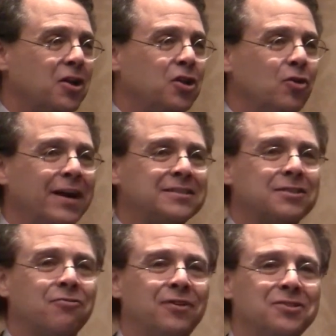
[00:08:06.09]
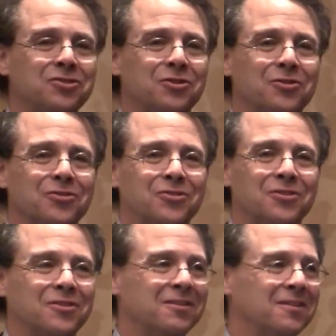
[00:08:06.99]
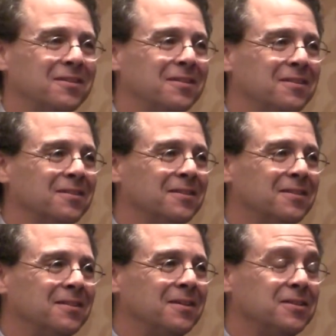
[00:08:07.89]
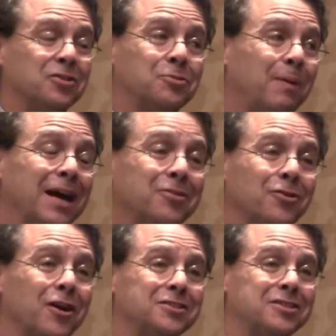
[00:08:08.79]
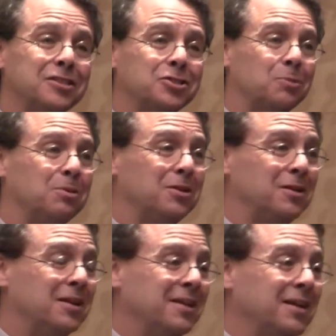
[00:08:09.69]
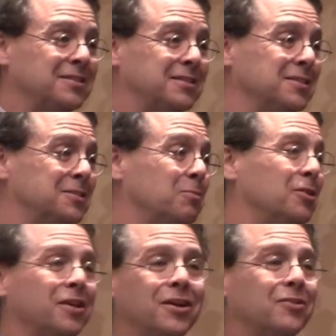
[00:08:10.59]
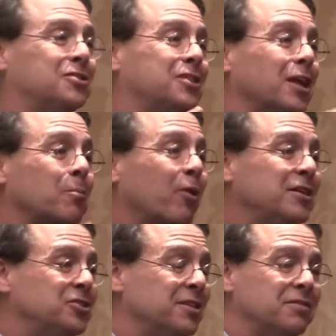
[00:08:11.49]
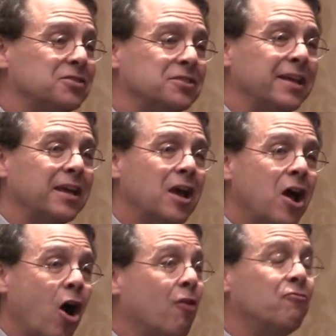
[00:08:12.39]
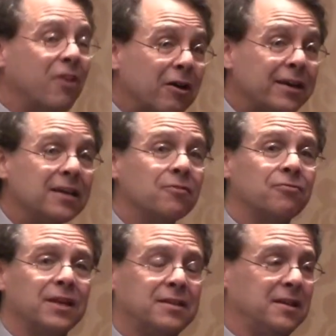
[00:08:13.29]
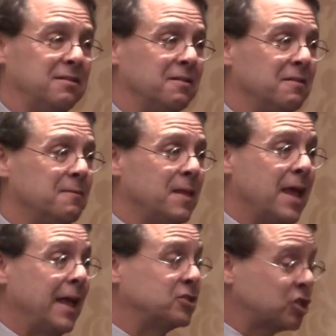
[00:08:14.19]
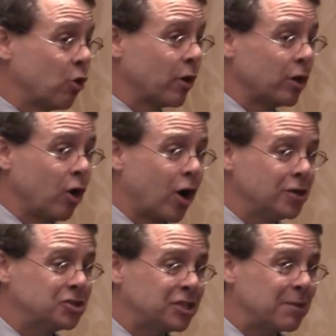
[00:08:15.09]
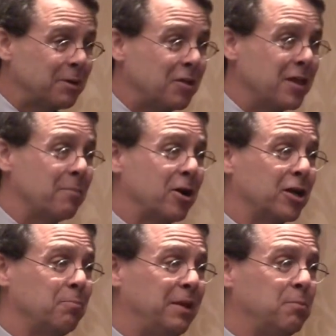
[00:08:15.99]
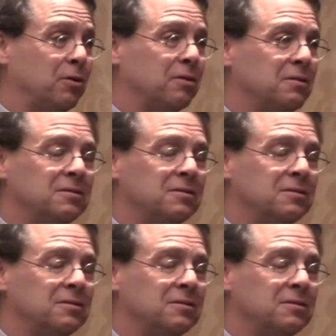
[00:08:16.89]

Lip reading: U.S. officials, despite their ostensible celebration of this thing, are very conflicted. And so are a large segment of the American people.